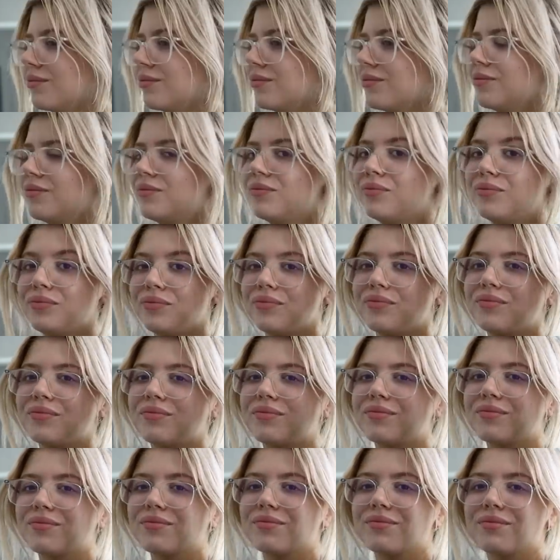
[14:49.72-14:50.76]

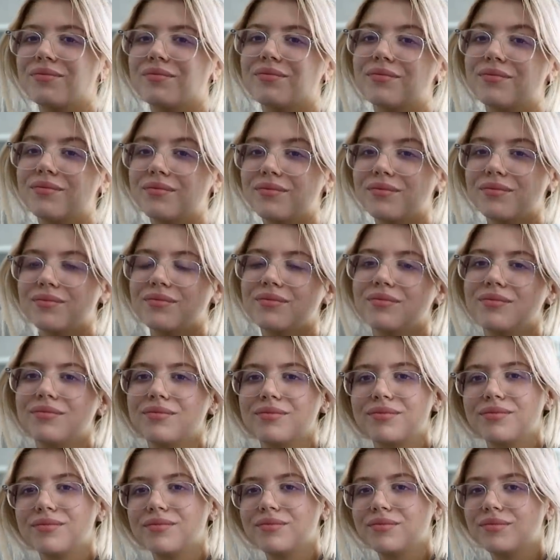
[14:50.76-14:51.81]

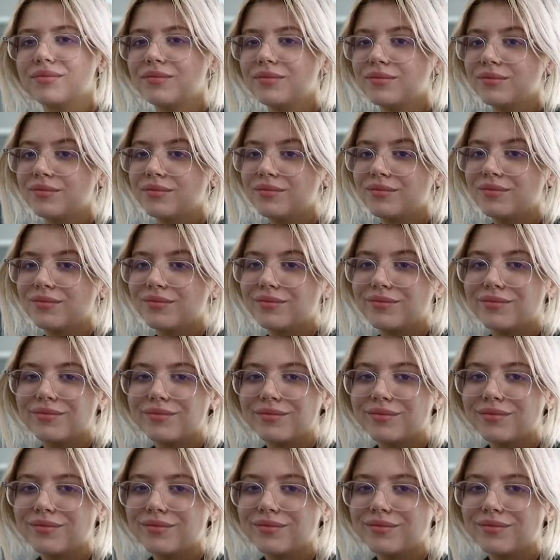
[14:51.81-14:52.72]
The person shown says nothing.